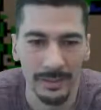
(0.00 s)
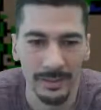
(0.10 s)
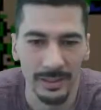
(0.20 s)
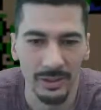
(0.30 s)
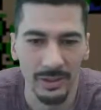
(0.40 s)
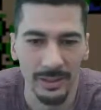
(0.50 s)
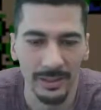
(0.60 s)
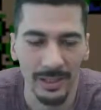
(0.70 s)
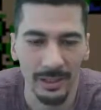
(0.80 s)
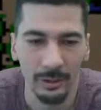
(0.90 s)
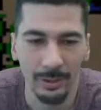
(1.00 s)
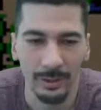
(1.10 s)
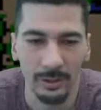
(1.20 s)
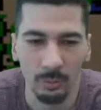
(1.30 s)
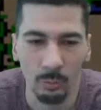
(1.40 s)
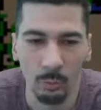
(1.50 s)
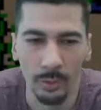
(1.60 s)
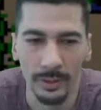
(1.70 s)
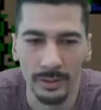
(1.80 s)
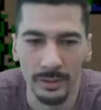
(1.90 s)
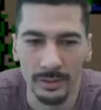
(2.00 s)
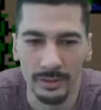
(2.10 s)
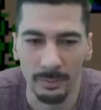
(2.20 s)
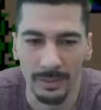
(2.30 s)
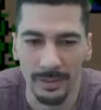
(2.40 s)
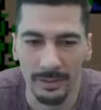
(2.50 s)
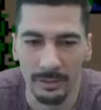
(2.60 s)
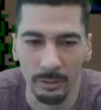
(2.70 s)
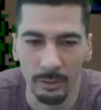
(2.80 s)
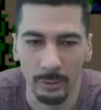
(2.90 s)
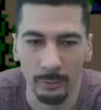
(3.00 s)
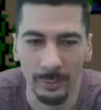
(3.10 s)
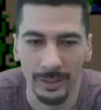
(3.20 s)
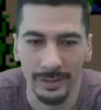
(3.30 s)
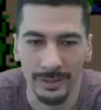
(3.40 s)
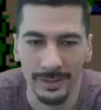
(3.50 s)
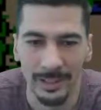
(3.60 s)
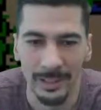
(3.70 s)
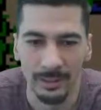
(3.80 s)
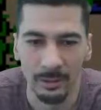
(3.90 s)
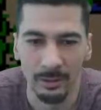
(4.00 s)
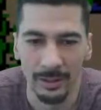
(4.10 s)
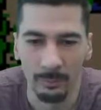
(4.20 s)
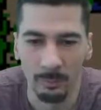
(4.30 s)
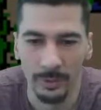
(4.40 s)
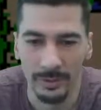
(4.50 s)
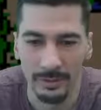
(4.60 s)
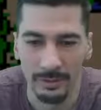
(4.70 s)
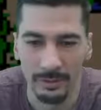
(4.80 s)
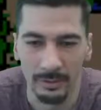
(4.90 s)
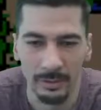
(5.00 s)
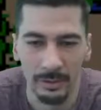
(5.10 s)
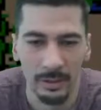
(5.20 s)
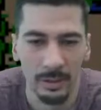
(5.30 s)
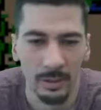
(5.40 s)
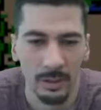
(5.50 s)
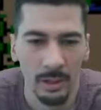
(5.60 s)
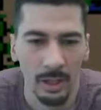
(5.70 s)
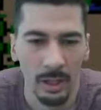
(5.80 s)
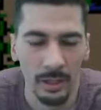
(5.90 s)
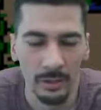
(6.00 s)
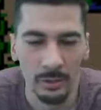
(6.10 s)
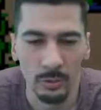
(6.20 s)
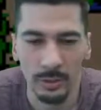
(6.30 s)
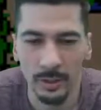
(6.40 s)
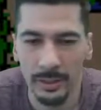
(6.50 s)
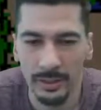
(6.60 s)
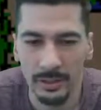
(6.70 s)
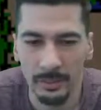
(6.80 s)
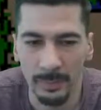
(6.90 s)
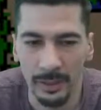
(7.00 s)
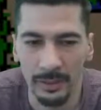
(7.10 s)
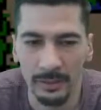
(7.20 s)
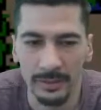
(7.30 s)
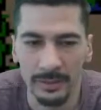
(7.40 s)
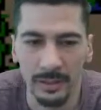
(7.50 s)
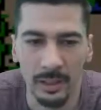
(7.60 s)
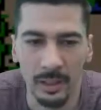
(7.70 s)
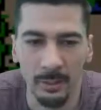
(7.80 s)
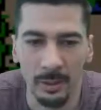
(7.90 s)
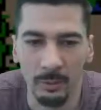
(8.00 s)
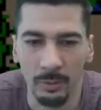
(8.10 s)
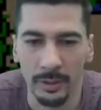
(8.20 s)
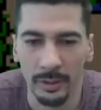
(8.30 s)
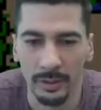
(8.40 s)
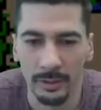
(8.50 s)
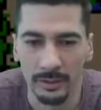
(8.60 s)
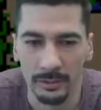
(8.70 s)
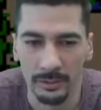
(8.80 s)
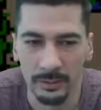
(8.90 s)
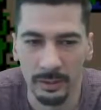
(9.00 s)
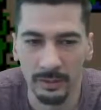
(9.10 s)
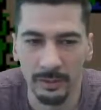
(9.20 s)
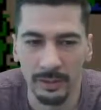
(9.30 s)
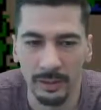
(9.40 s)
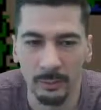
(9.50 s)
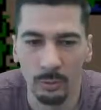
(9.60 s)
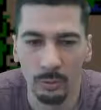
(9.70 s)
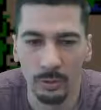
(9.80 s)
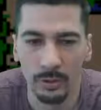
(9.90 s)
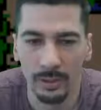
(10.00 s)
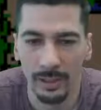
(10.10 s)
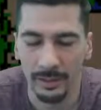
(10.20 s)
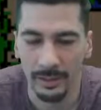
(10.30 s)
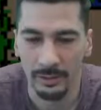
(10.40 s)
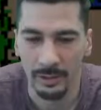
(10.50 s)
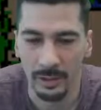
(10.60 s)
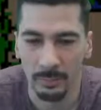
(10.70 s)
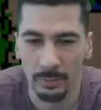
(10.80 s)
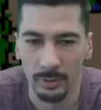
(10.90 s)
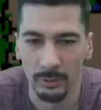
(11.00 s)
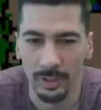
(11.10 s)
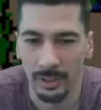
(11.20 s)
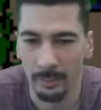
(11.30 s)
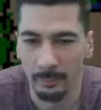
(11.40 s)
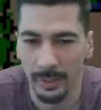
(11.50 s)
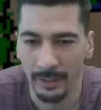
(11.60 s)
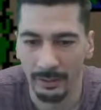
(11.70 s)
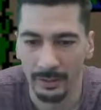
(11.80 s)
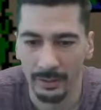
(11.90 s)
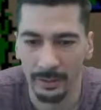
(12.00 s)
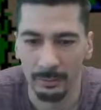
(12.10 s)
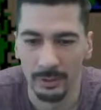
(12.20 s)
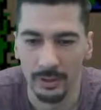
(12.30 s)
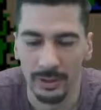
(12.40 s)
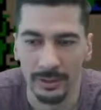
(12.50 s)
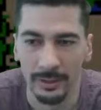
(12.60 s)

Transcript: this and change how you actually want some of this to look. We can decide, you know, I want certain uh, shortcuts to be set up. I want a color theme, or I can actually upload a background image in